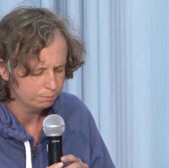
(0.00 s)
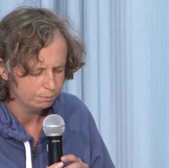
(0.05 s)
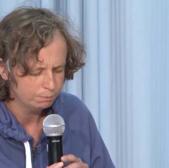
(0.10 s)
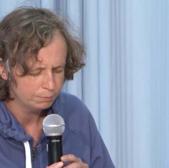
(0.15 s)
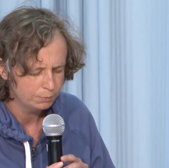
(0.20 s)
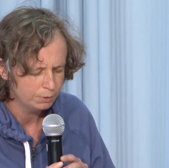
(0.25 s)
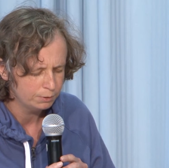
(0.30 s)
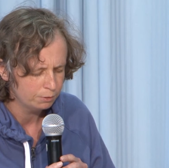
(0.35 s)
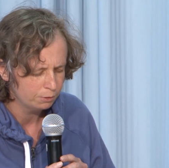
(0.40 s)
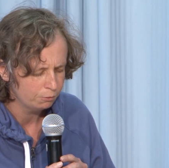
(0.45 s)

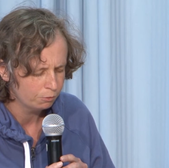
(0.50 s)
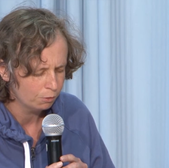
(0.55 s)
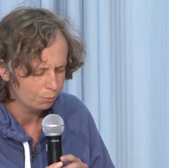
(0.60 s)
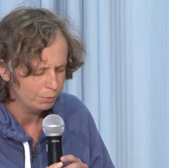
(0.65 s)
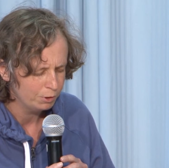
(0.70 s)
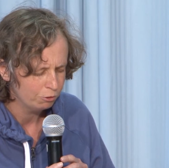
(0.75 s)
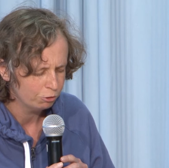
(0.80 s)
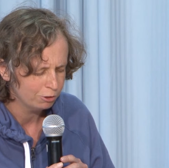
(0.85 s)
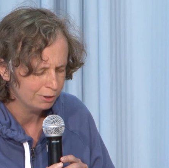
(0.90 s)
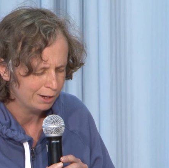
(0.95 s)
mental
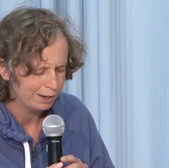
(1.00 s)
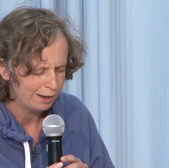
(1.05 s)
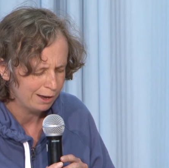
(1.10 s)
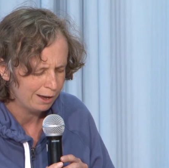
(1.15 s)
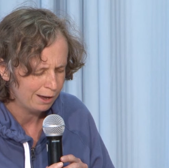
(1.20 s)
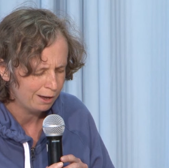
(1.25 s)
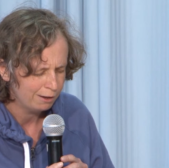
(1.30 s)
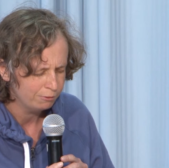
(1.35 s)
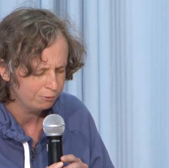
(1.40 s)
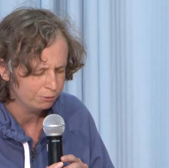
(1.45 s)
formation I
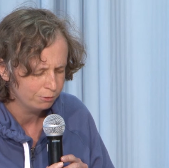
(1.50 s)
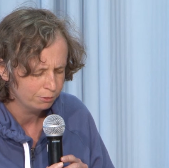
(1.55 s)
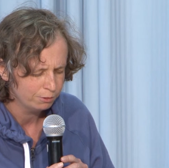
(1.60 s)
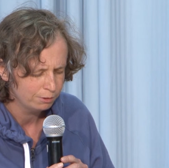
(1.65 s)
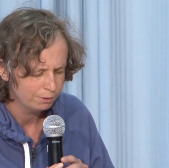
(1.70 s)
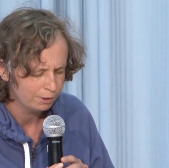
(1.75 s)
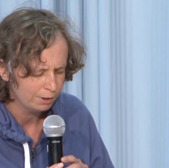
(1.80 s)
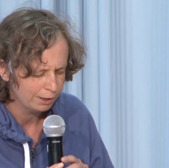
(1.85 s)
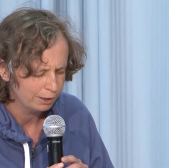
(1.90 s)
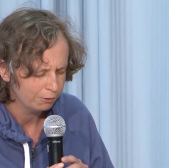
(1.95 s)
have,
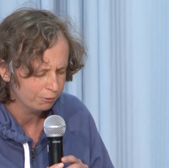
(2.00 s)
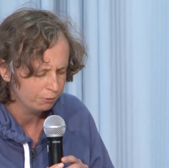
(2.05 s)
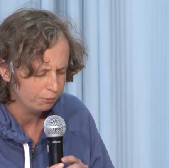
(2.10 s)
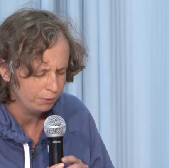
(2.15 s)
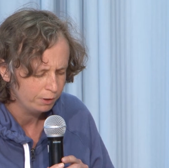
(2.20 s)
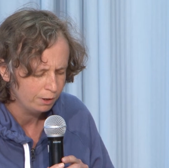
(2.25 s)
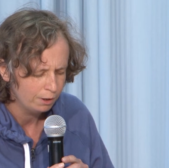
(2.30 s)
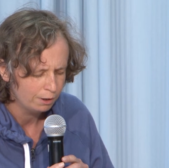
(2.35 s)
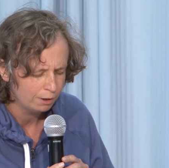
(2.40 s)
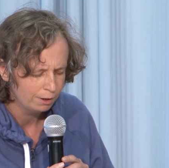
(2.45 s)
like
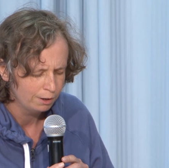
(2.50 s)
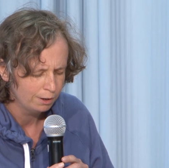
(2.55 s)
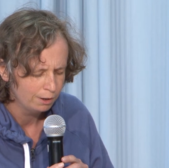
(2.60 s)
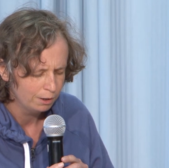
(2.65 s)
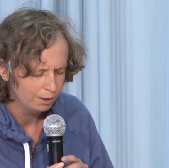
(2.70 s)
fear,